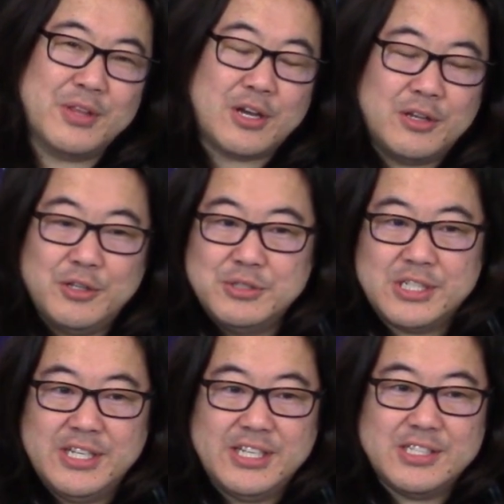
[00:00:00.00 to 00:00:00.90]
the
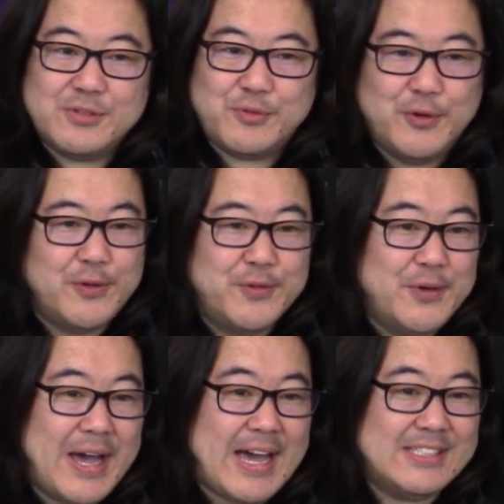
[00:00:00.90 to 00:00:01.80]
conclusion is
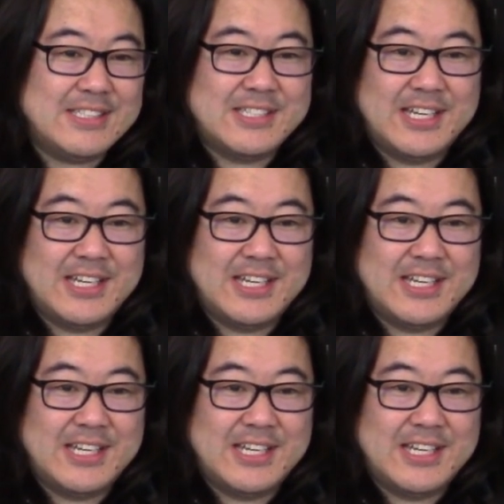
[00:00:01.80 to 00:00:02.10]
fufufu asks